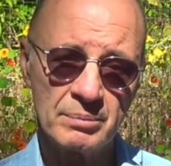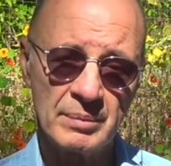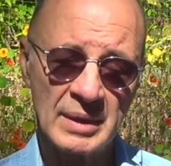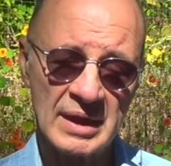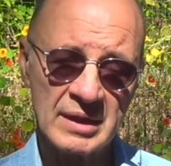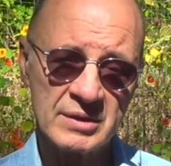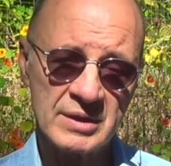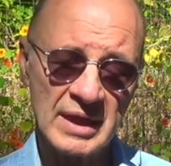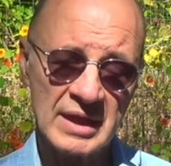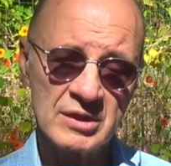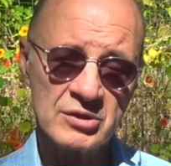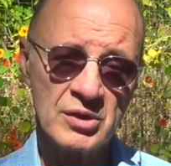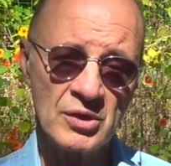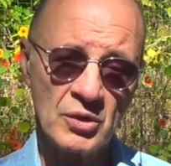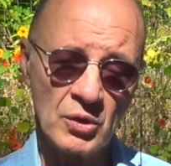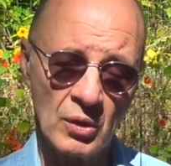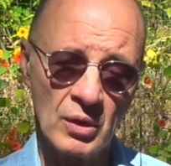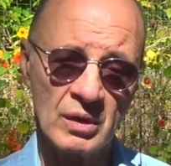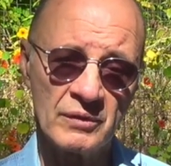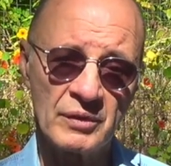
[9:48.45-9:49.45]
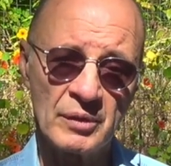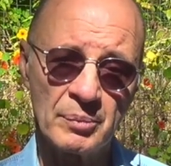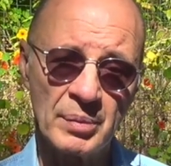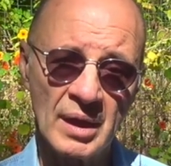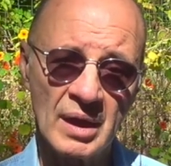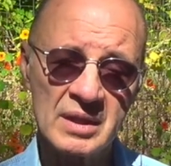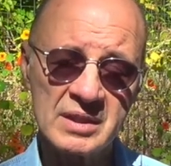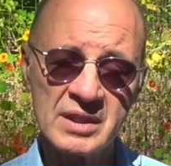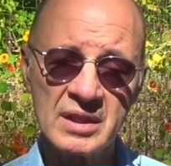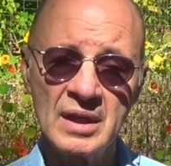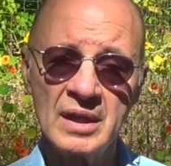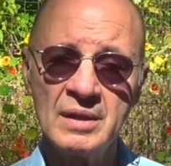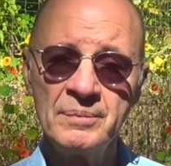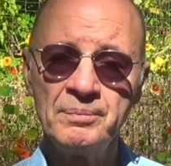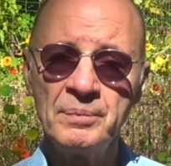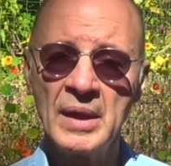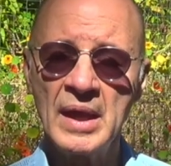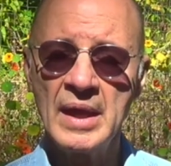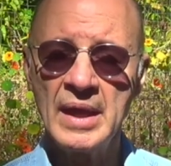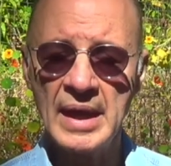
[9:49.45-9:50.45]
meditation called vipassana.
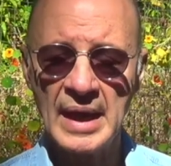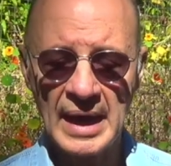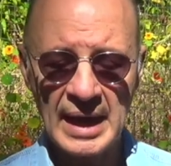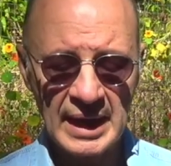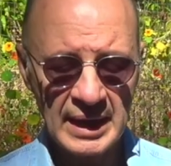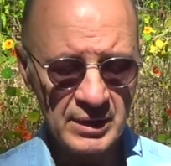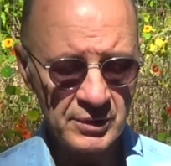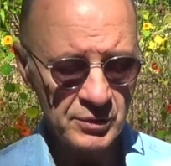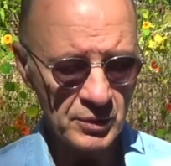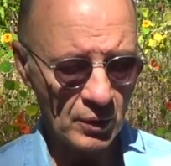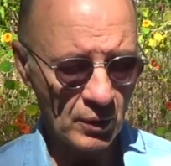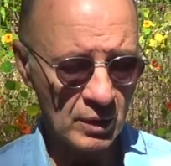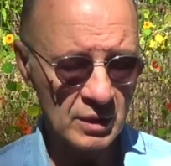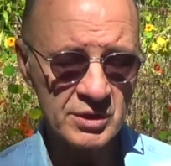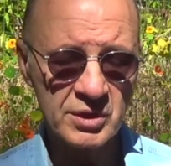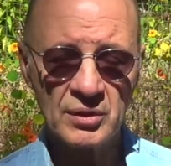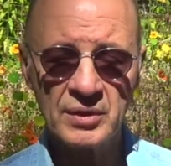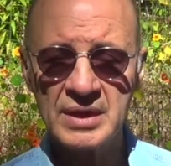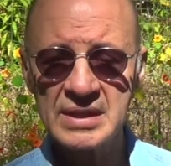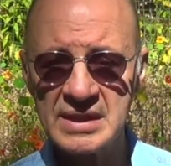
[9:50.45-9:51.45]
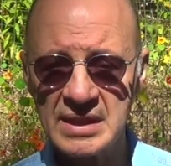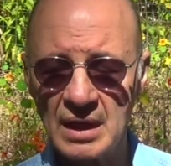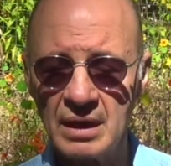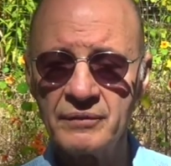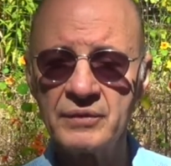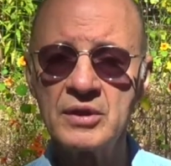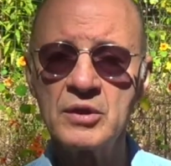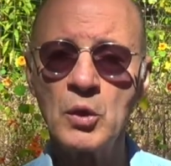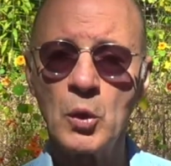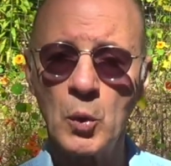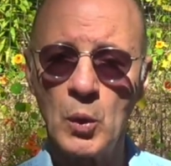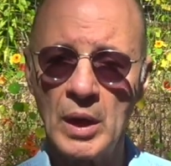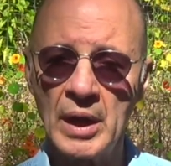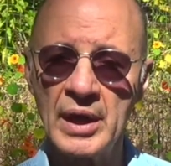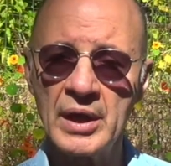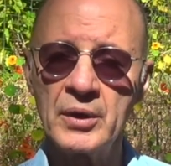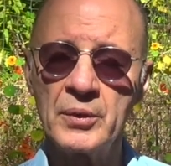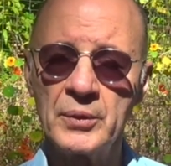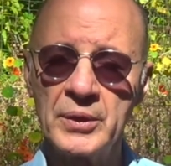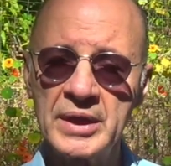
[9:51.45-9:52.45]
And also the self
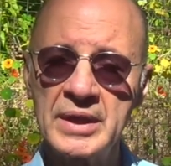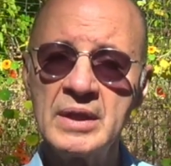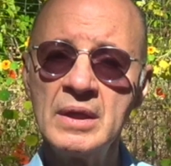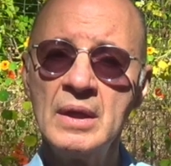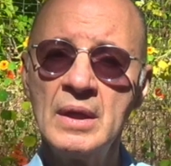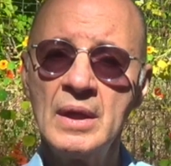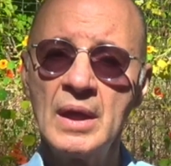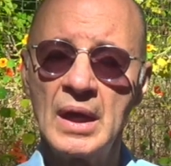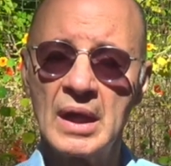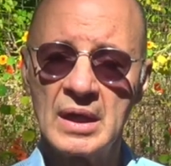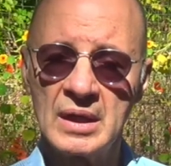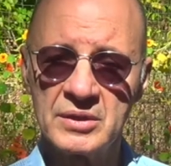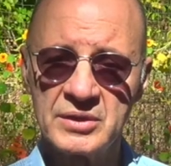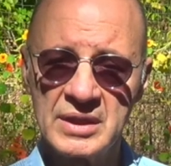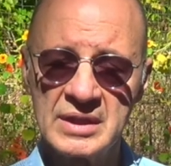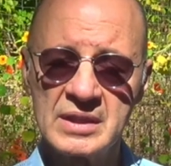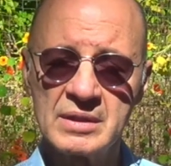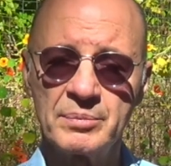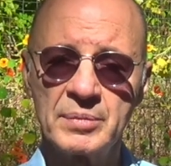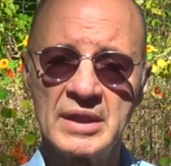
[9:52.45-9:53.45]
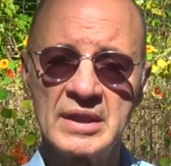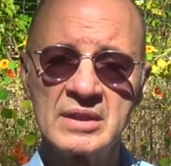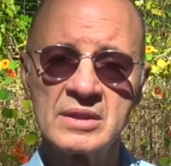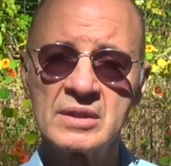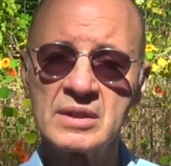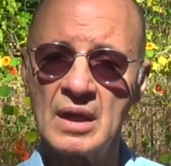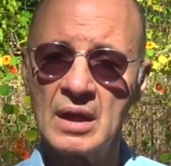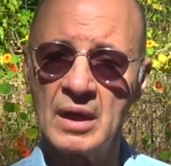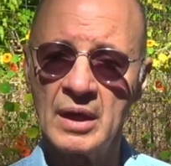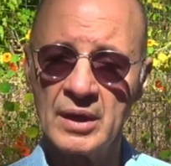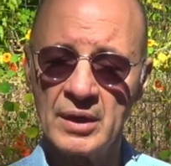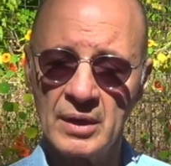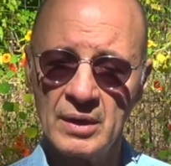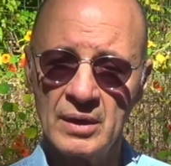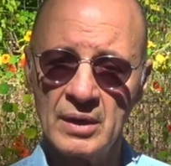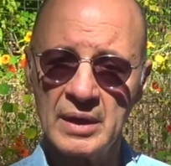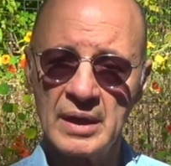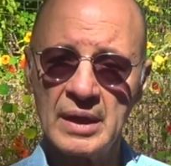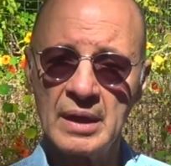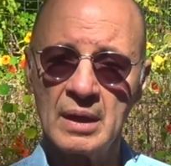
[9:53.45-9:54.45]
inquiry uh, disciplines
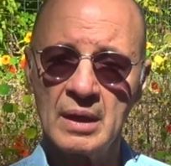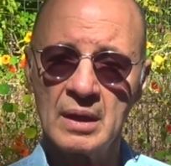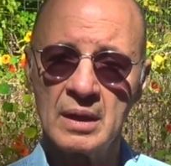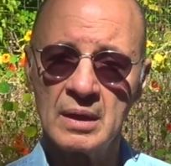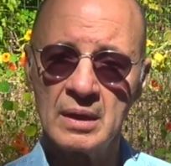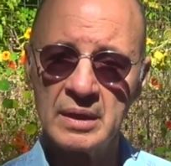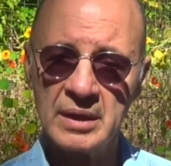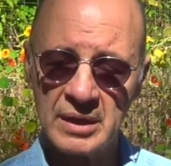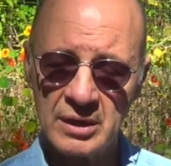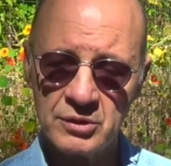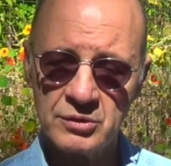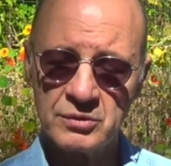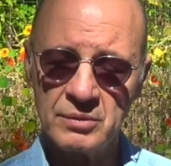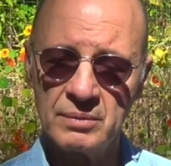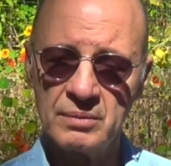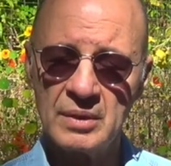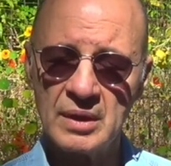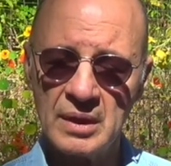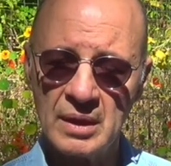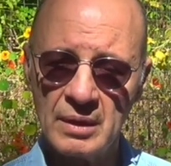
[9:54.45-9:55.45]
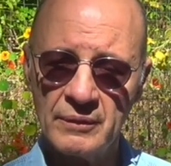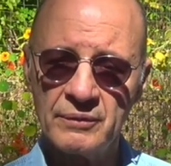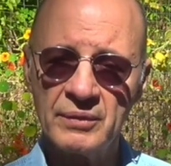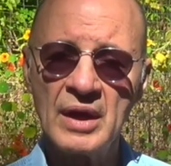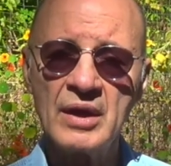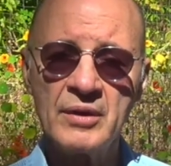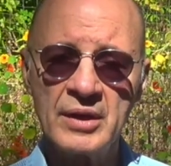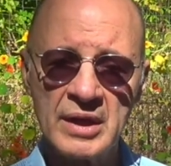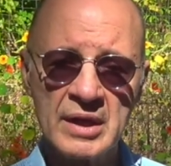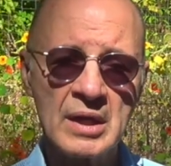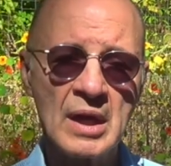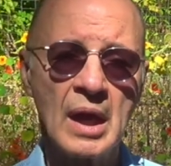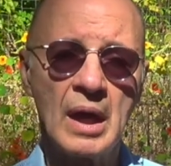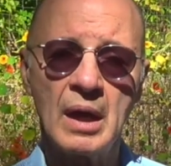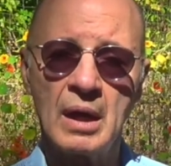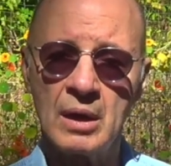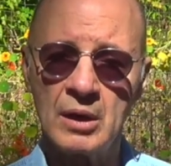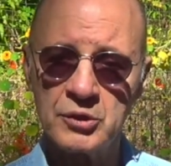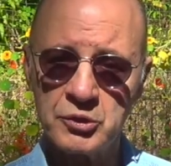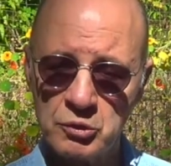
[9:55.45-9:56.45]
are uh, in- very
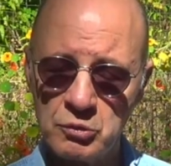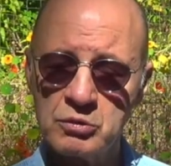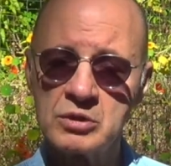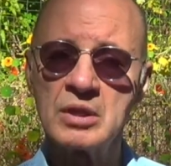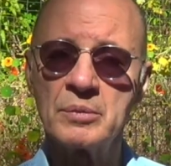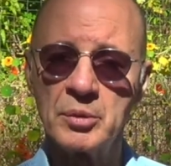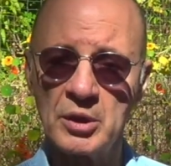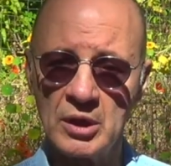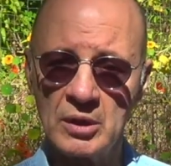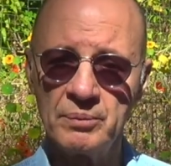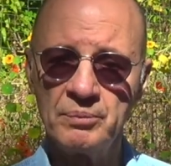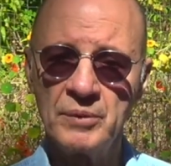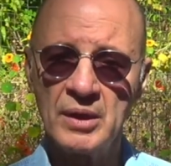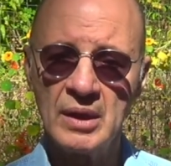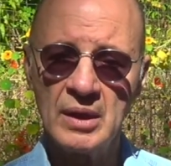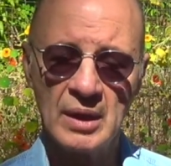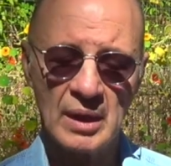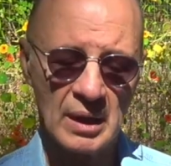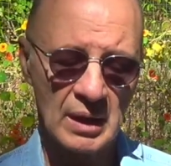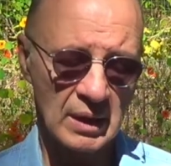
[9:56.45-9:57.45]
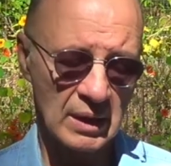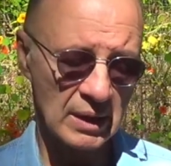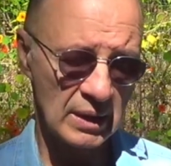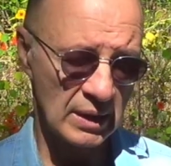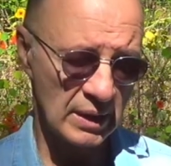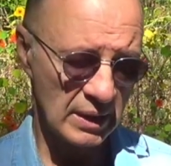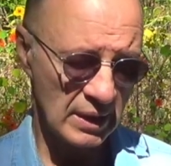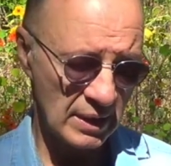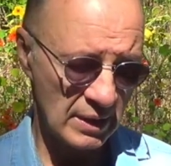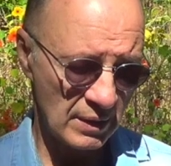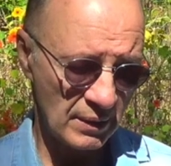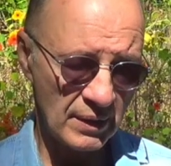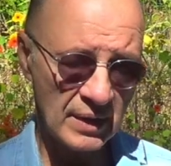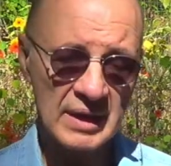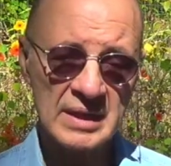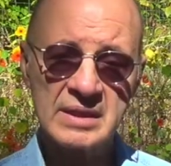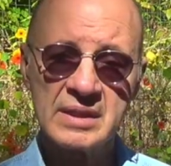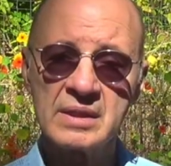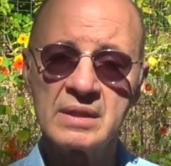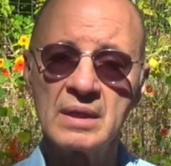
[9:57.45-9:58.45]
usable in
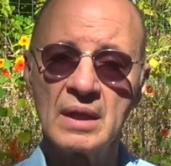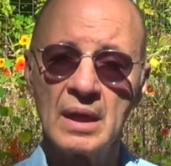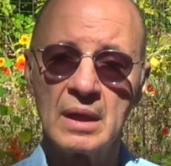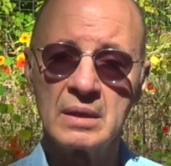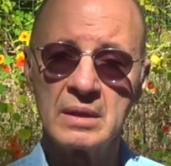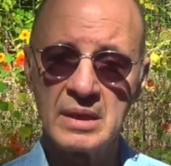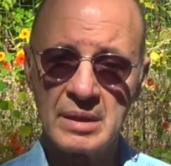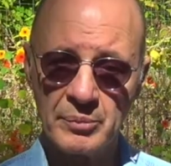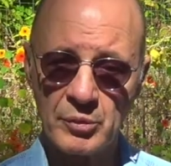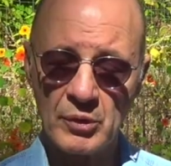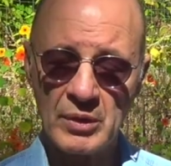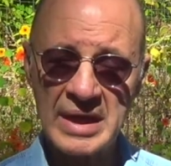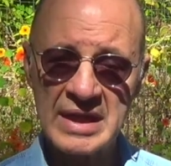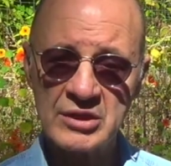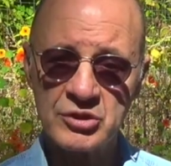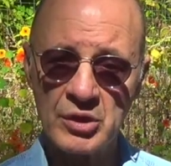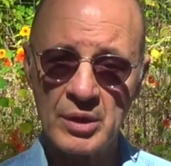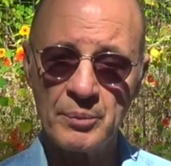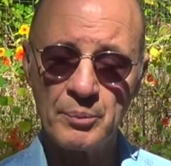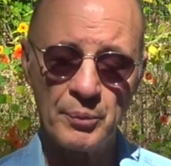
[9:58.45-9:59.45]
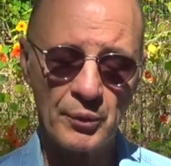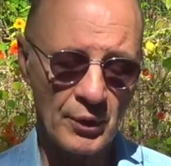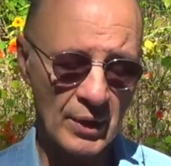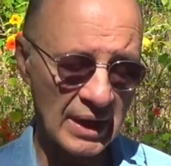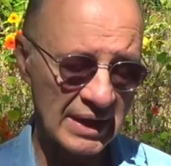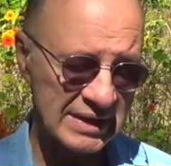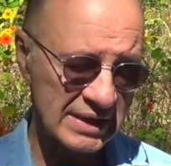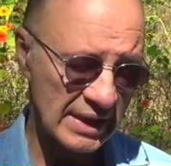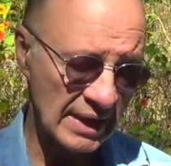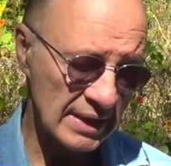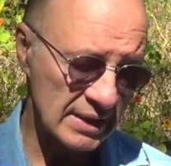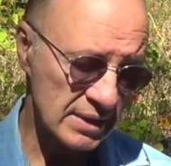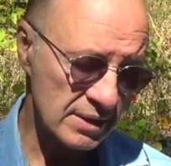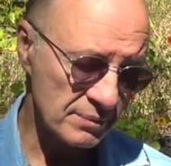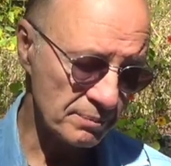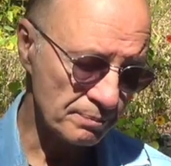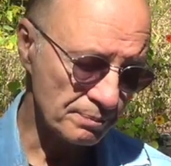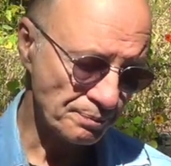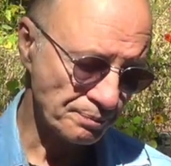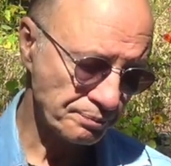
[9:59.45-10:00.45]
this liberation process.